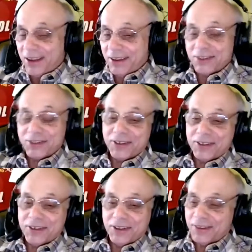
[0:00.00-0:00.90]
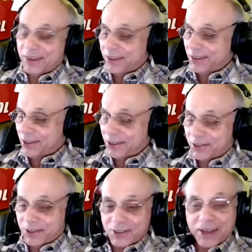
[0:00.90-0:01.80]
Listen, you
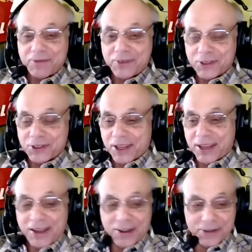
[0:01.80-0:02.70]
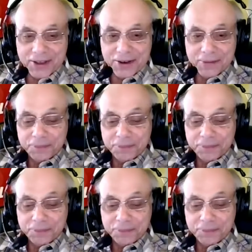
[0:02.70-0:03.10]
just have to stay out there.